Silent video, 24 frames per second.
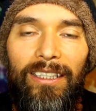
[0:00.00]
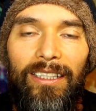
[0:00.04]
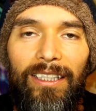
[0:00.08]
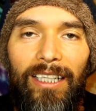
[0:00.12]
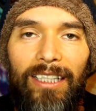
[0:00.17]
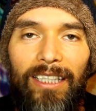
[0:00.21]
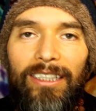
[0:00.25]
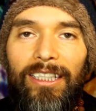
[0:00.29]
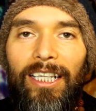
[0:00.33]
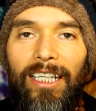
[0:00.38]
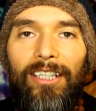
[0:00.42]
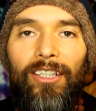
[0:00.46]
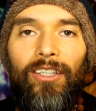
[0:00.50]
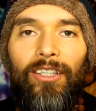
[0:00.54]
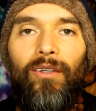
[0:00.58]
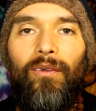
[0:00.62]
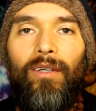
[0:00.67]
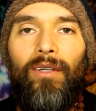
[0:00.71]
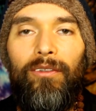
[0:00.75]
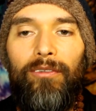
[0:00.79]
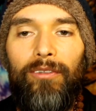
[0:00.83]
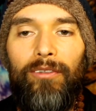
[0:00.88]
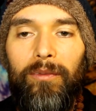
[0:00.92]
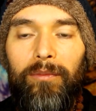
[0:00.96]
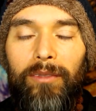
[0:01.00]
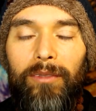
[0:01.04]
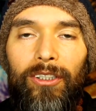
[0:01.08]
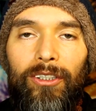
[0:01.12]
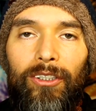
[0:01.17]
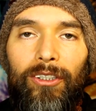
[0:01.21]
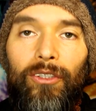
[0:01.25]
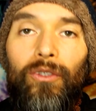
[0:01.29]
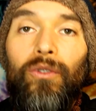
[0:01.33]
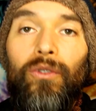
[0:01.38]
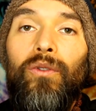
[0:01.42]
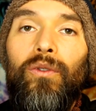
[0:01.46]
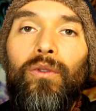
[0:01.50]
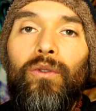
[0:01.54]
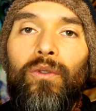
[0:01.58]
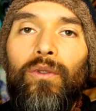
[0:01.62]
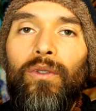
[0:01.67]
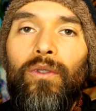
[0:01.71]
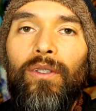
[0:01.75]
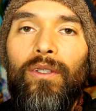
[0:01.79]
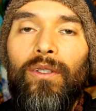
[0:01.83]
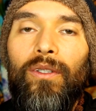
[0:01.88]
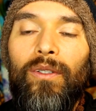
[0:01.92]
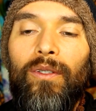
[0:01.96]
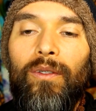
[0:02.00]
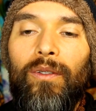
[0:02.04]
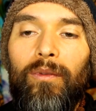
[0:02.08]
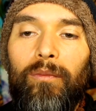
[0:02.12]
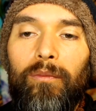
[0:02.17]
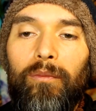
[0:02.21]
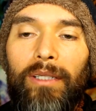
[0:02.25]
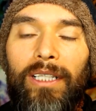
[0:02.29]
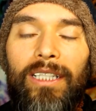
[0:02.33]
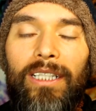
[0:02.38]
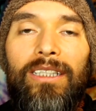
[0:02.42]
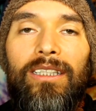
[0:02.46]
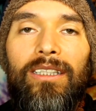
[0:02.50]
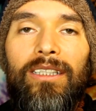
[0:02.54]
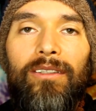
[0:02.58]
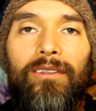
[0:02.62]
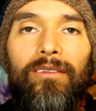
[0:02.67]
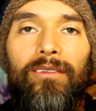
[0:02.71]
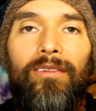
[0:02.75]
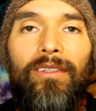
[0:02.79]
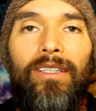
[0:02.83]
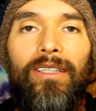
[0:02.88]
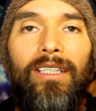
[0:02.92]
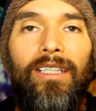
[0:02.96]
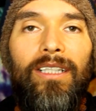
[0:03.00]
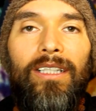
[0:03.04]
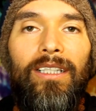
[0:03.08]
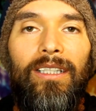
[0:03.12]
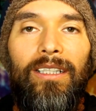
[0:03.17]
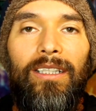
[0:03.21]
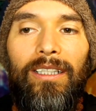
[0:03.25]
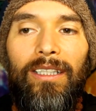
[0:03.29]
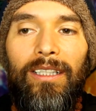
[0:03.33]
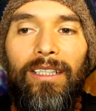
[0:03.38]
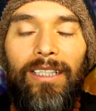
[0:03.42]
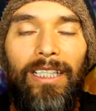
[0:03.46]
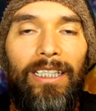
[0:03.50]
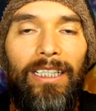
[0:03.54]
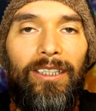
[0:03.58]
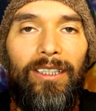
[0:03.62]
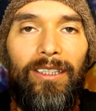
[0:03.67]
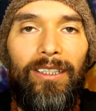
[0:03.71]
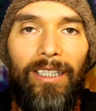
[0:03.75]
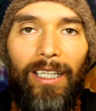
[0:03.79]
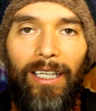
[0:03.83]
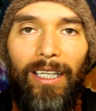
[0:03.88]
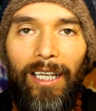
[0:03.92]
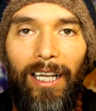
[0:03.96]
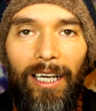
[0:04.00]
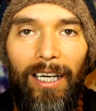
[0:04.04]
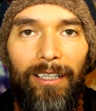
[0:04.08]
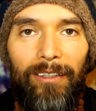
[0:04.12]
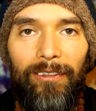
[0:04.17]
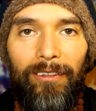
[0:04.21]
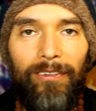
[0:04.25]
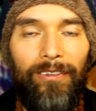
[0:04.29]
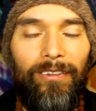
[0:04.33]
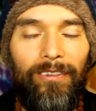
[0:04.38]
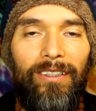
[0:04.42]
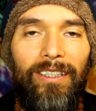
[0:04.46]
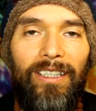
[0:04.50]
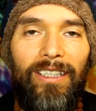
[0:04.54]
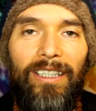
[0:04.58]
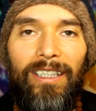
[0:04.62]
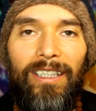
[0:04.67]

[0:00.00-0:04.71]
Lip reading: Not take you away from your true place of, that's life.